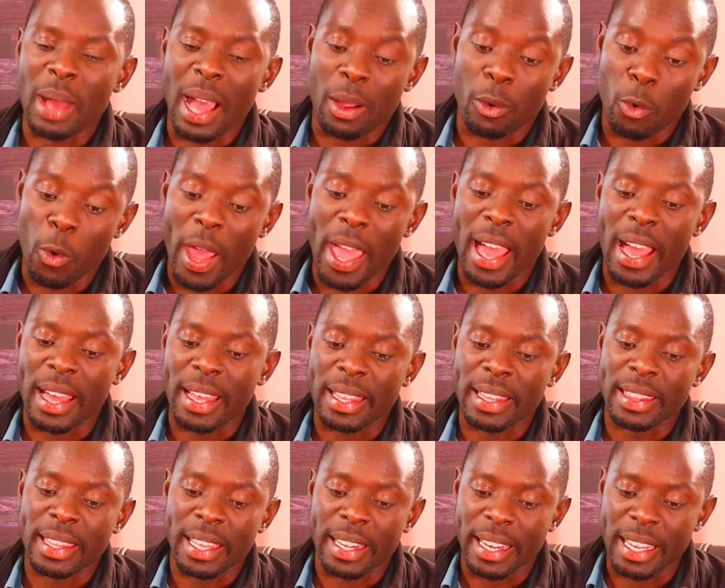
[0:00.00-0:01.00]

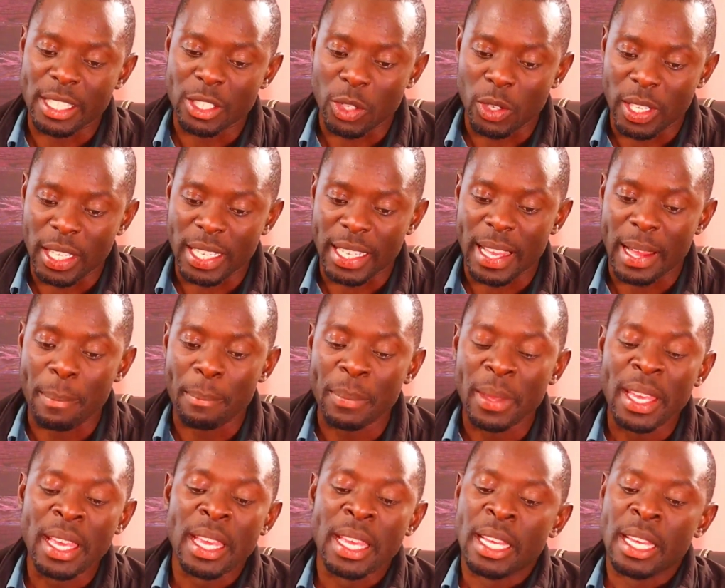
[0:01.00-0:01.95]
acquire the rental income.